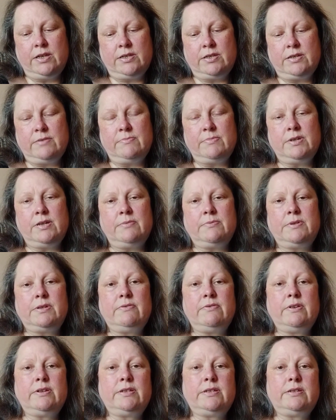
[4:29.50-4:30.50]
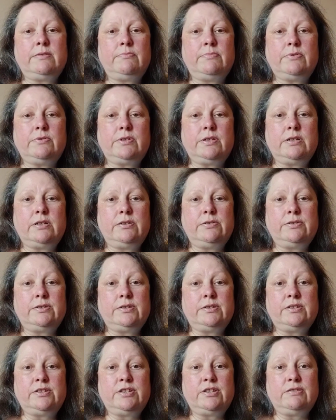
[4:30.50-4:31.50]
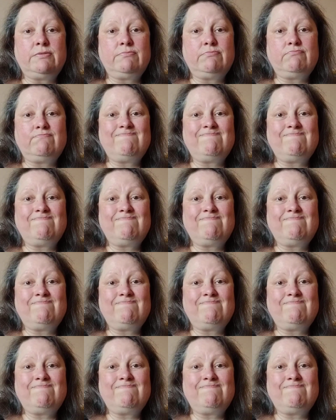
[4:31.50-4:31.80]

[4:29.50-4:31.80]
Sometimes there aren't simple solutions.